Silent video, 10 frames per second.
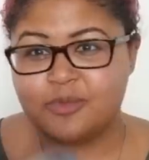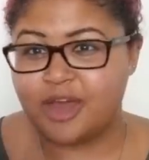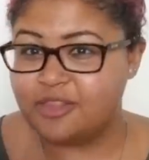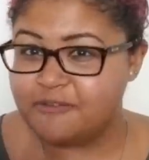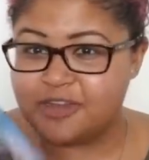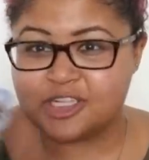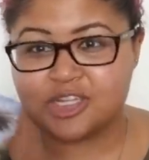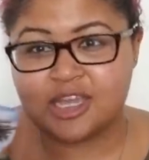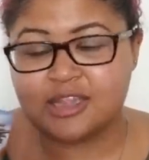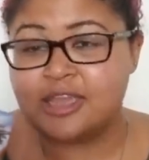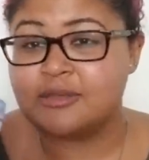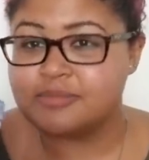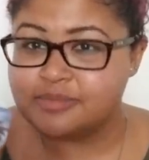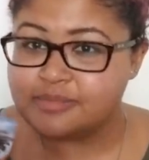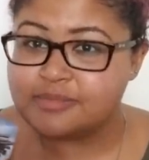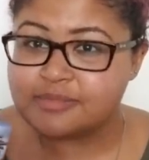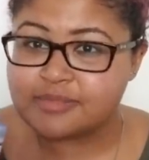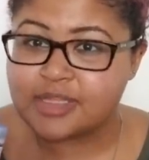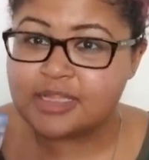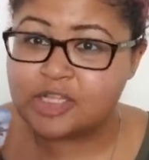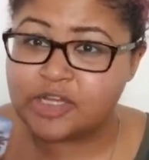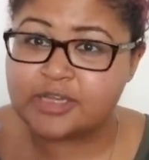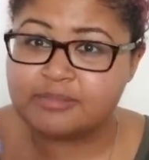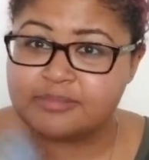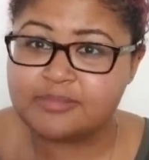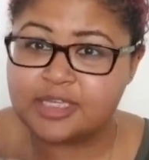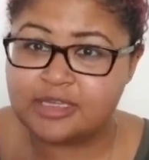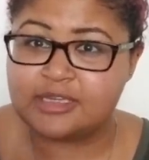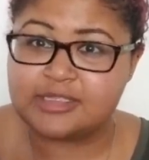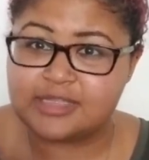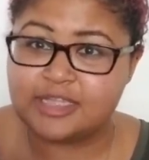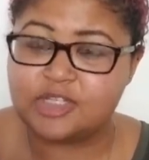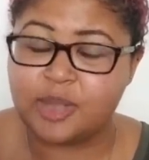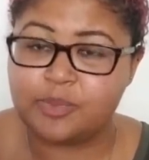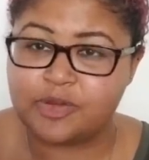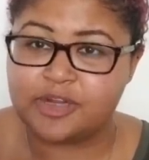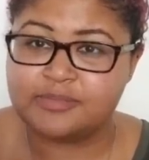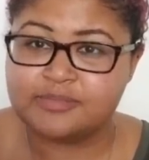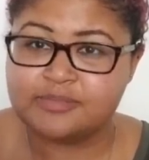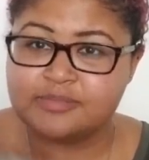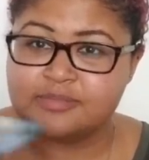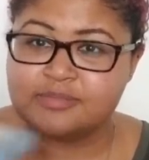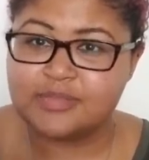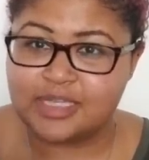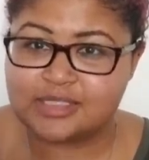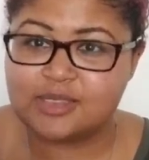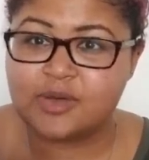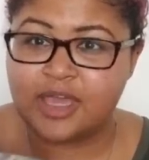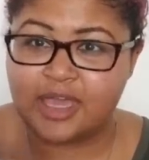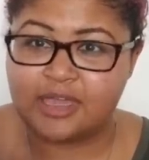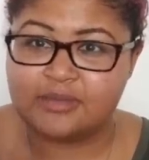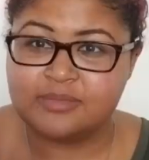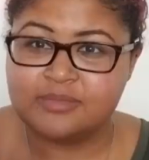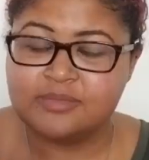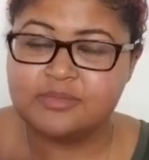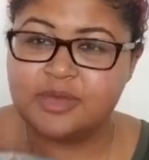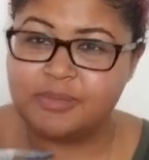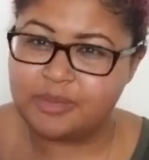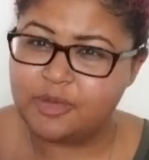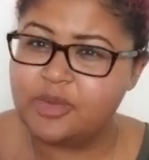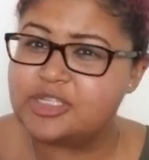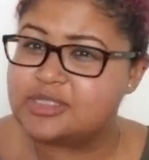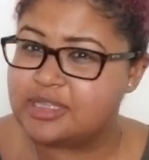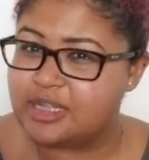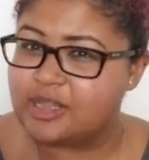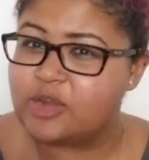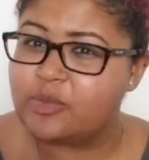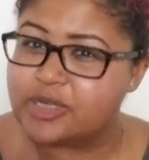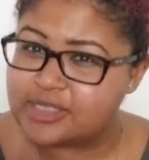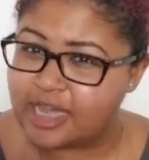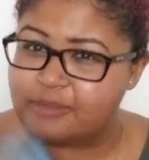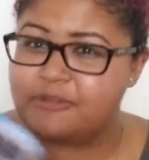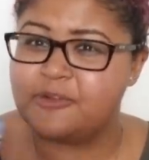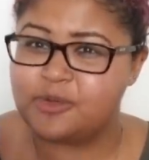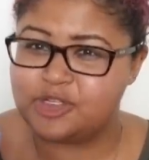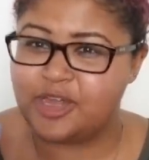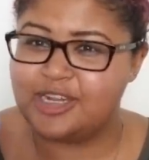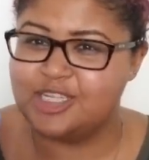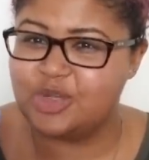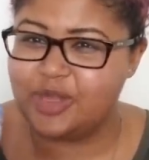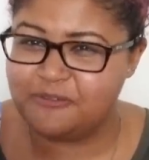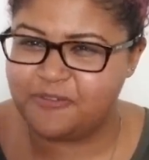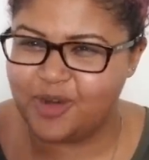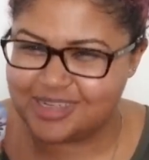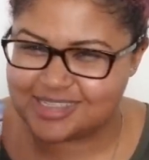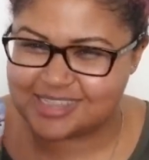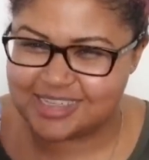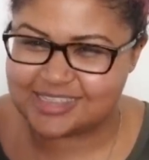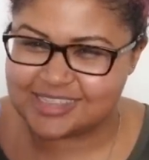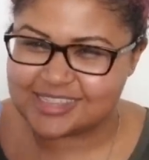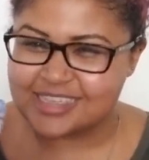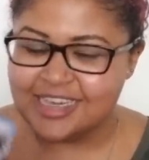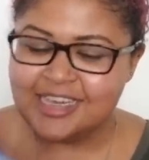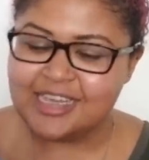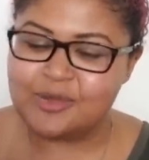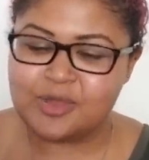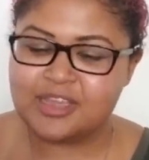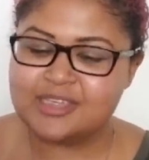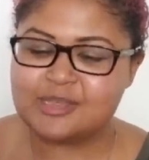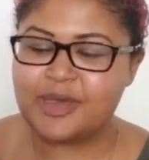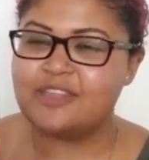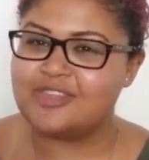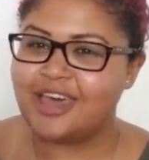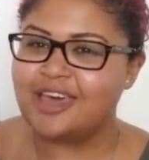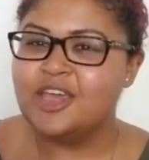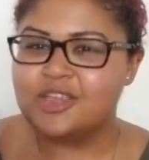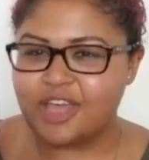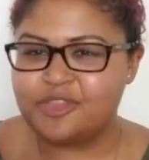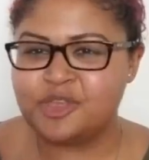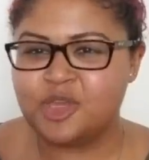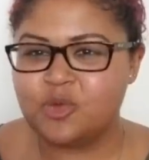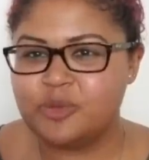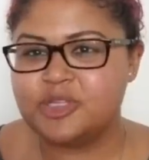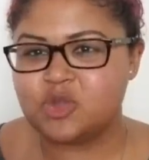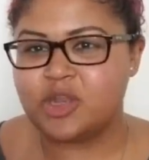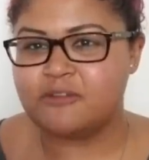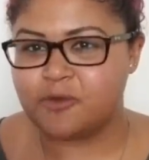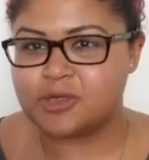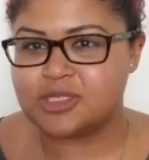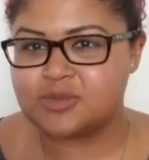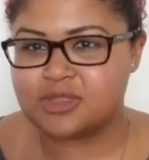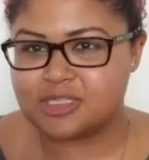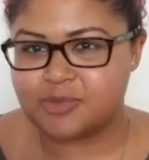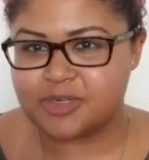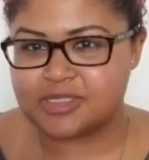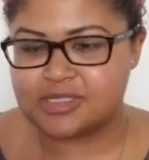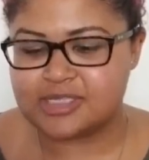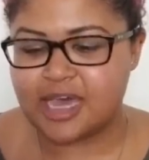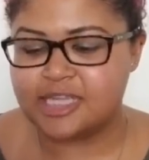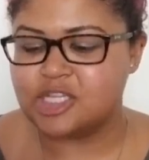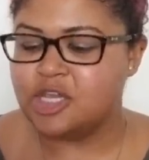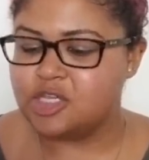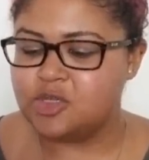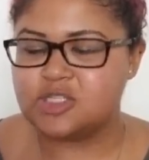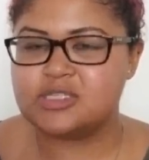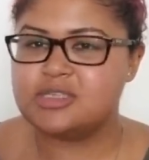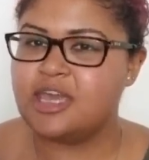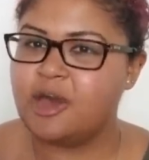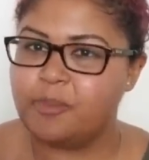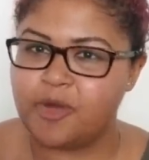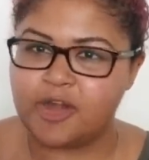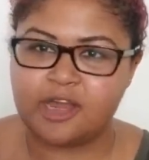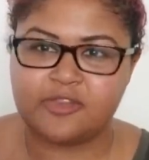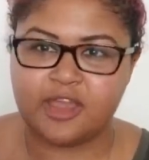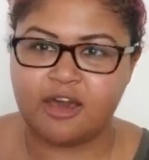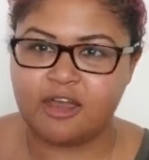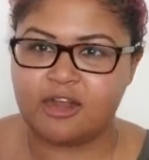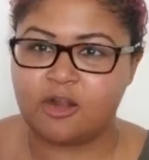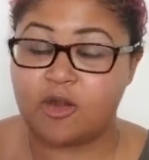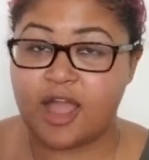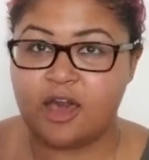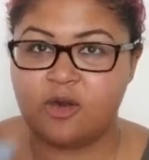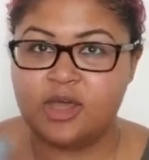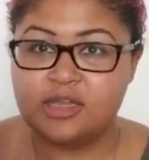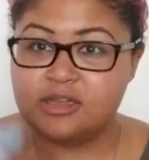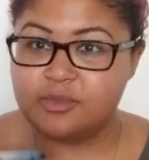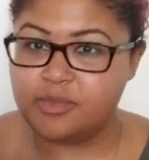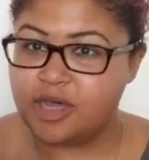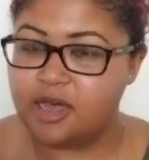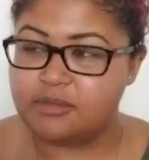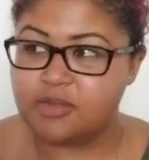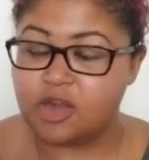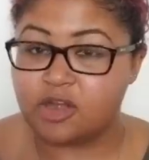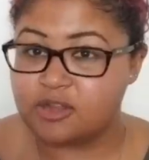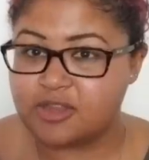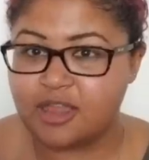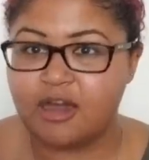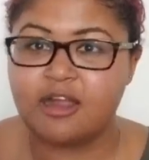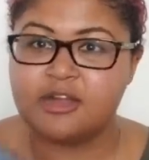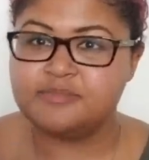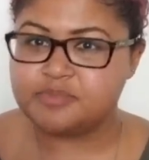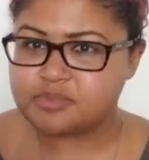on the finish line like, look, king slash emperor, it's okay but maybe we just need a little more time before we try to join forces. It really is about that. I think you will be joining forces with this person, Sag. You just see how burnout they are or how um, hurt they are